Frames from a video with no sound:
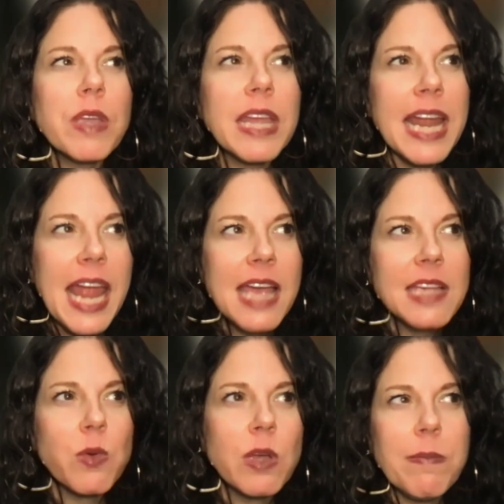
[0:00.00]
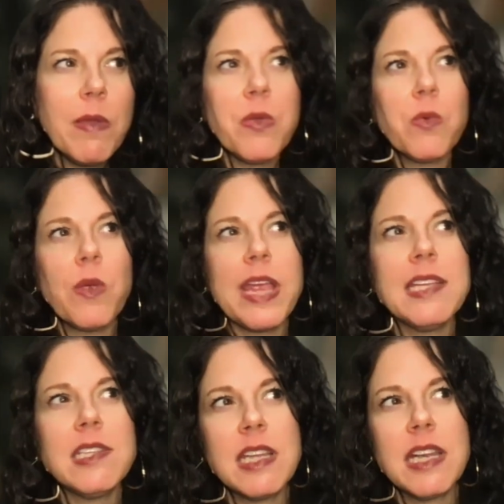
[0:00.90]
can I ask what about the
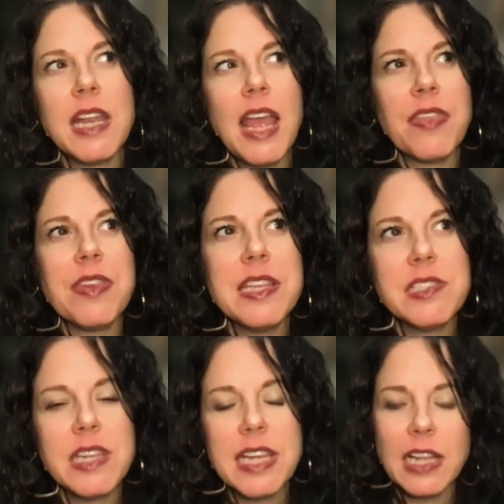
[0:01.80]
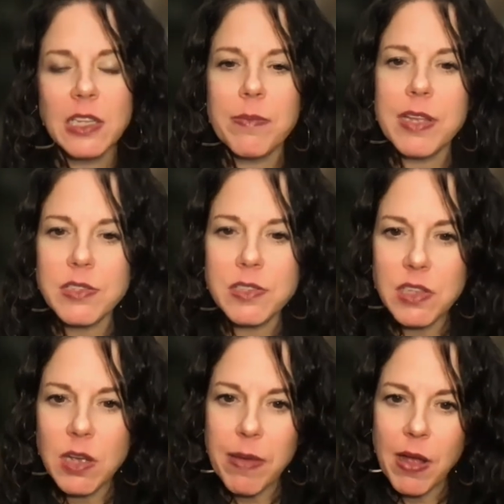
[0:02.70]
race and ethnicity elements
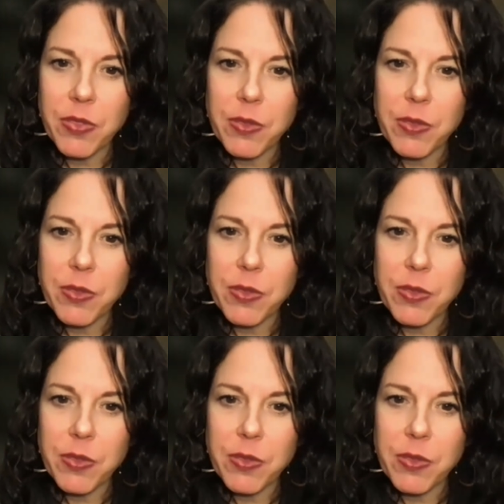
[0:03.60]
about the